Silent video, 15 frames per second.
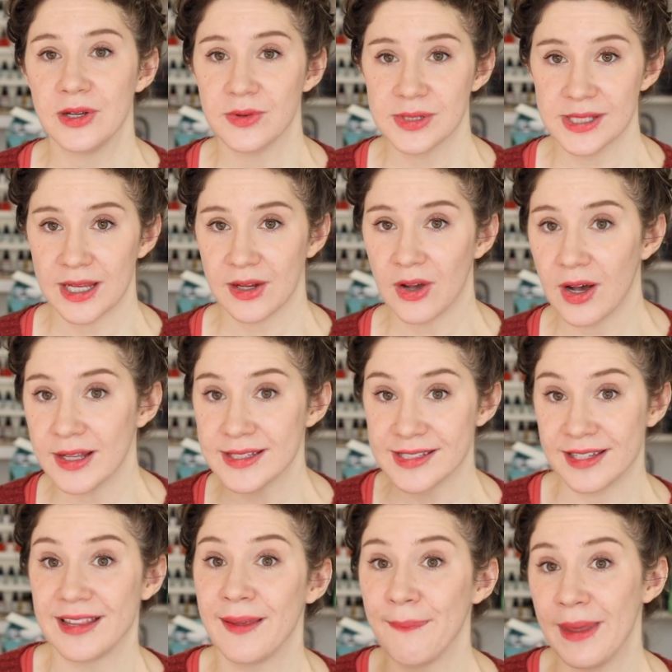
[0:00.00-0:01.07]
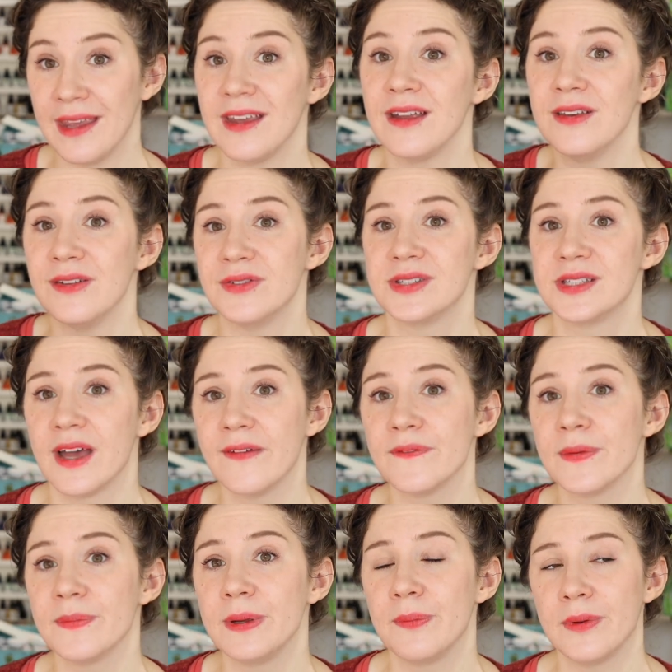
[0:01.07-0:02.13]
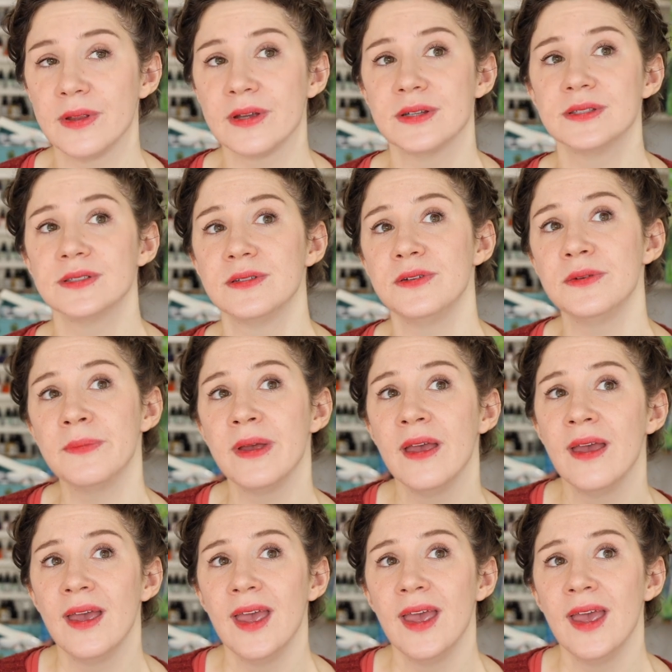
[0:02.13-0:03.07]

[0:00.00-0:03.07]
who was like constantly making new stuff for people to consume.